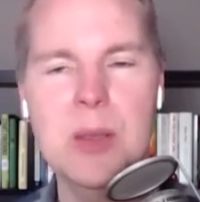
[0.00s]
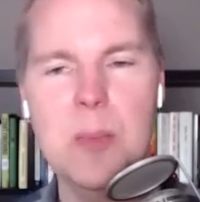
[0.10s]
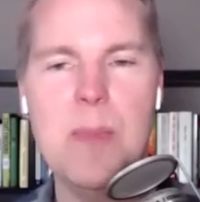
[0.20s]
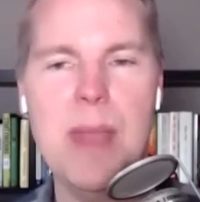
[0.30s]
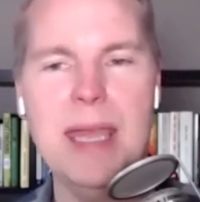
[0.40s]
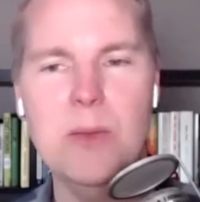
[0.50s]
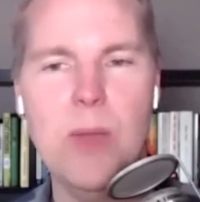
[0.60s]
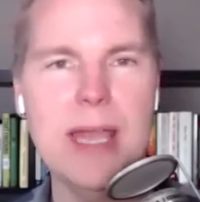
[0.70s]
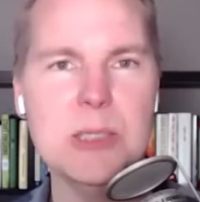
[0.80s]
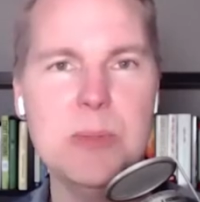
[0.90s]
main
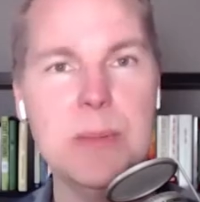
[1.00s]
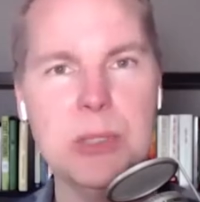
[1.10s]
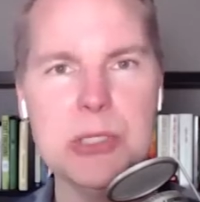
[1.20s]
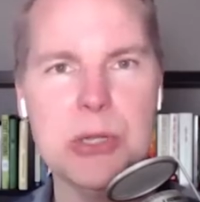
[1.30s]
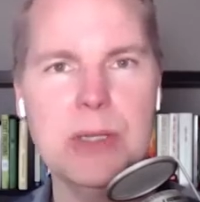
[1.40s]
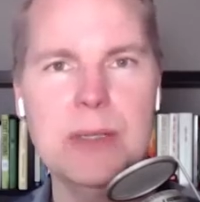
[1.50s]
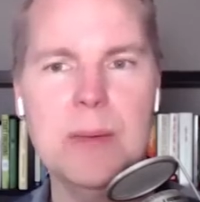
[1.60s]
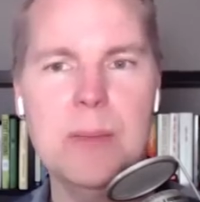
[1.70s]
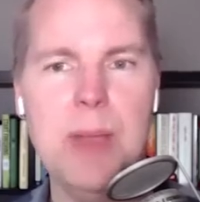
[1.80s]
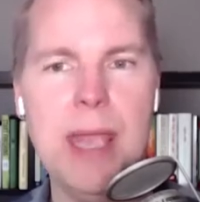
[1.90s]
ways people journal:
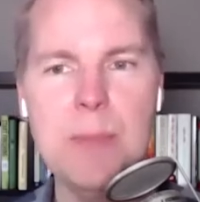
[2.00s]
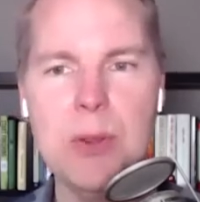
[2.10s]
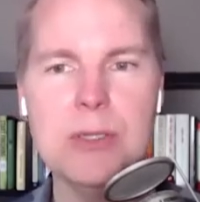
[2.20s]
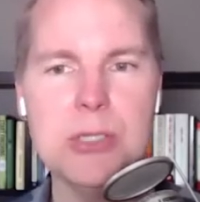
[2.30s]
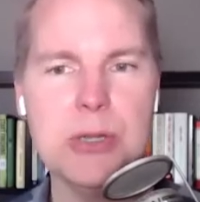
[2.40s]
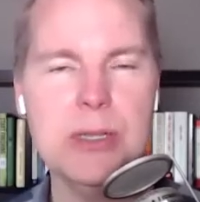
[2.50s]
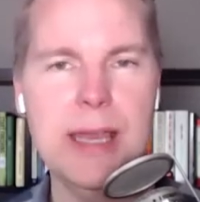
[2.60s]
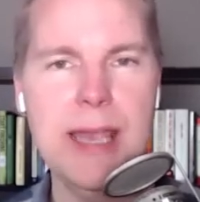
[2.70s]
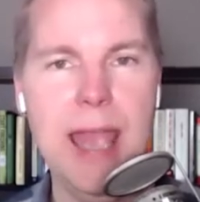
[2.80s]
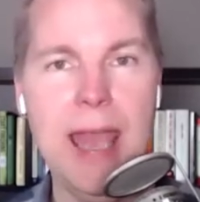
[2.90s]
paper
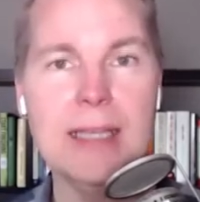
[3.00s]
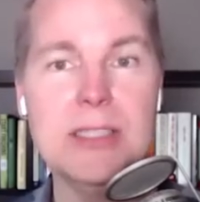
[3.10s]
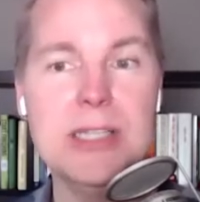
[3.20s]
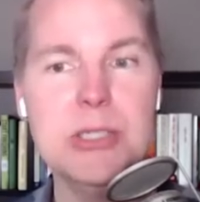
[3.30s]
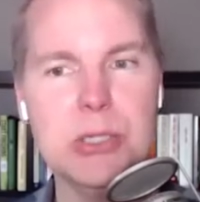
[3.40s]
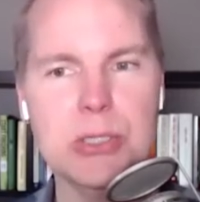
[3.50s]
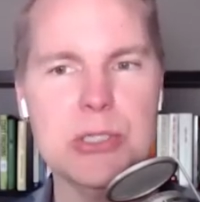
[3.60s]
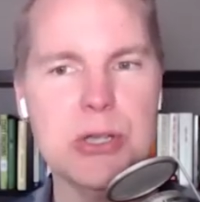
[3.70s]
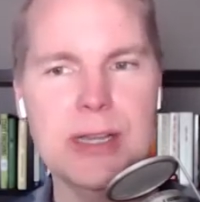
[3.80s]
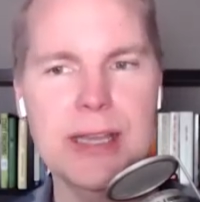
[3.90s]
journaling and digital
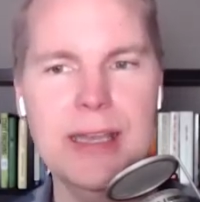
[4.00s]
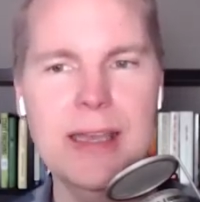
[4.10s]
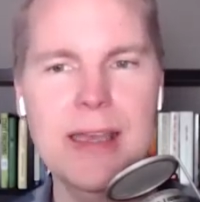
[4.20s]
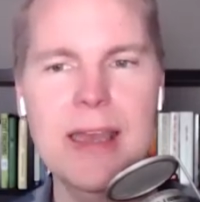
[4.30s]
journaling.